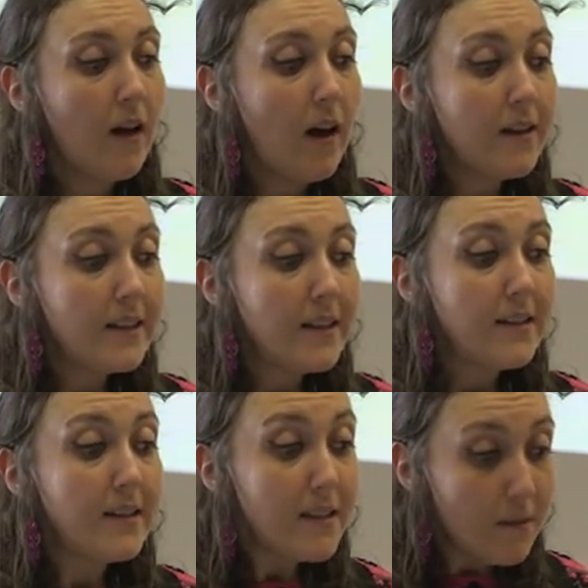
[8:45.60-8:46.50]
Huxley
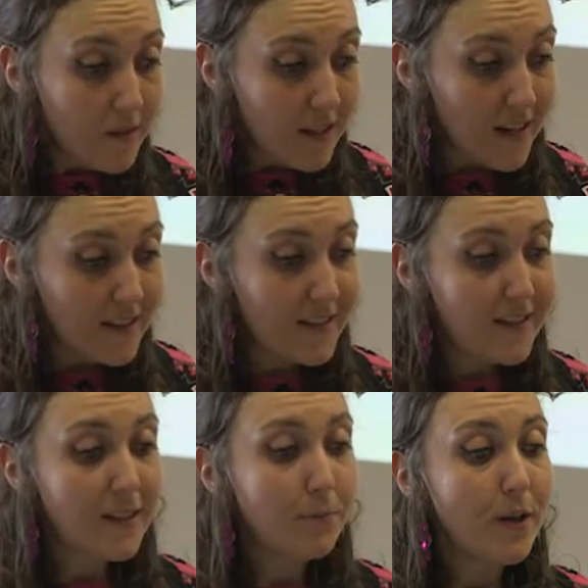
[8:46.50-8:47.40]
systematizes
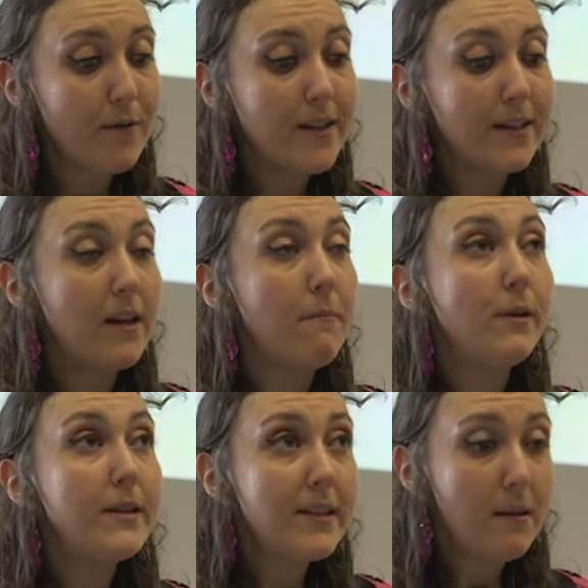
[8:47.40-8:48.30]
this previously
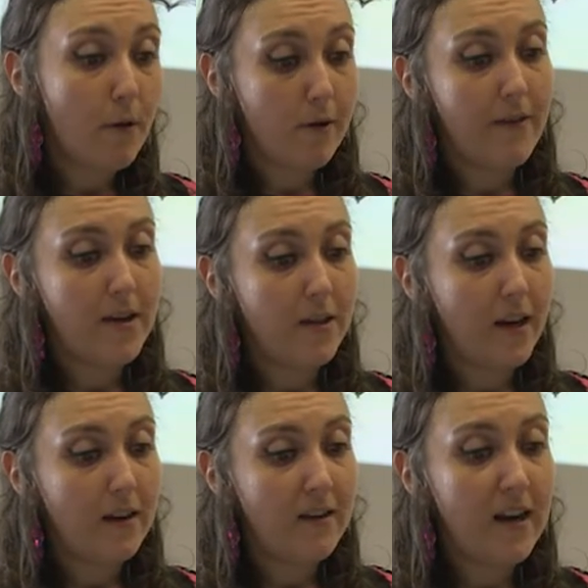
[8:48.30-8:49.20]
implicit
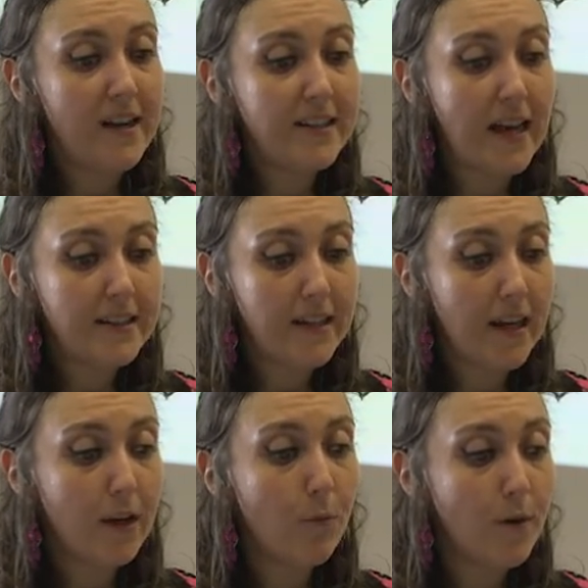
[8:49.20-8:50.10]
motivation in his
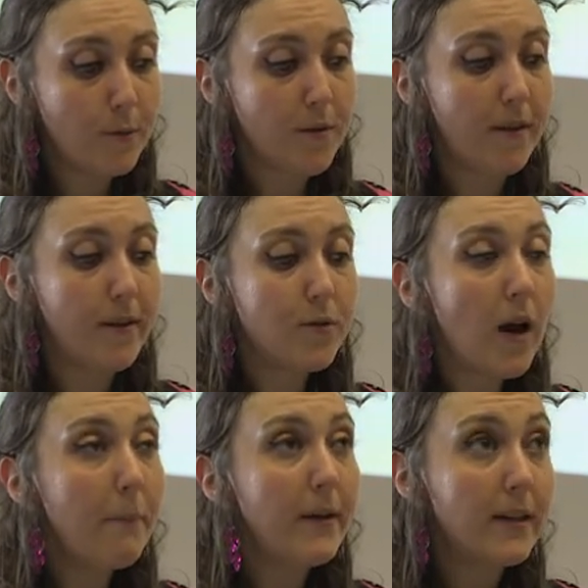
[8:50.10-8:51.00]
essay, Wordsworth in the
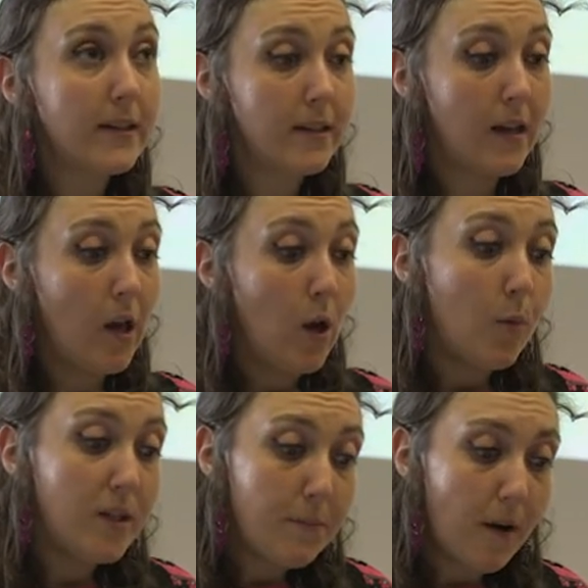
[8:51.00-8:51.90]
Tropics,
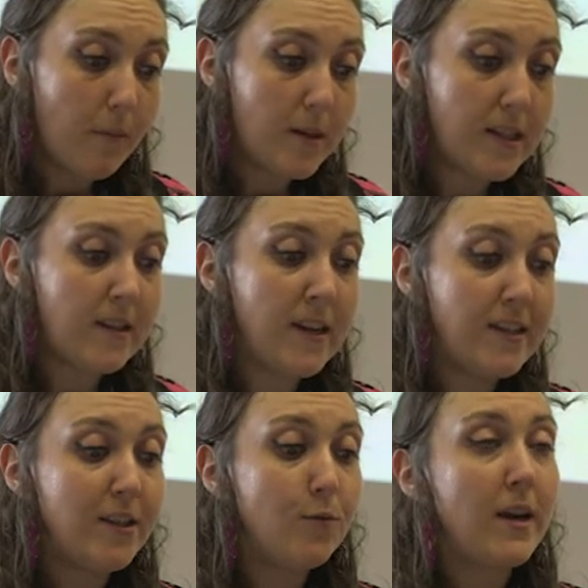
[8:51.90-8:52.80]
which he published in the
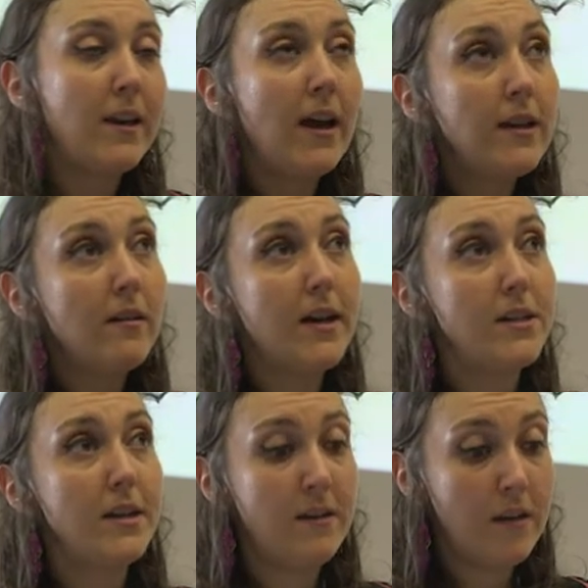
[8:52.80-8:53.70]
1929
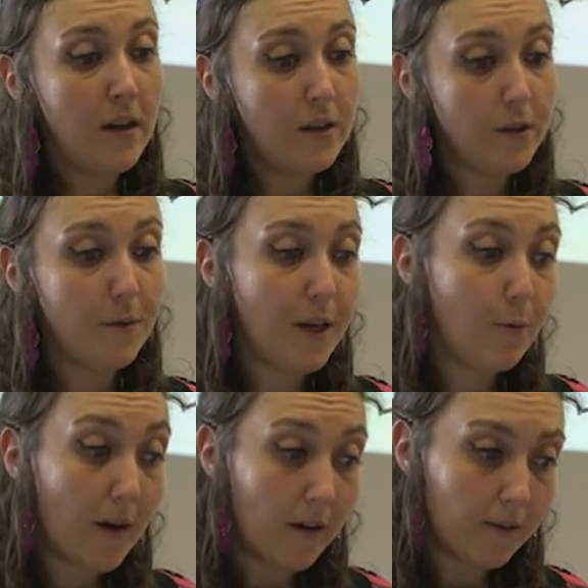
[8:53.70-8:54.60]
collection, Do What You
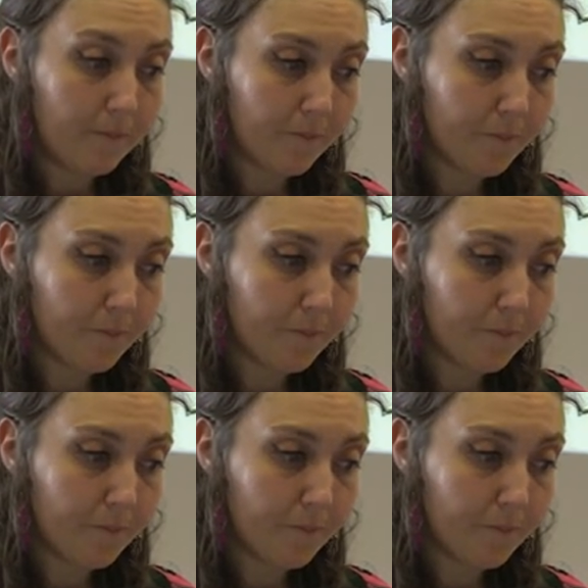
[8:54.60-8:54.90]
Will.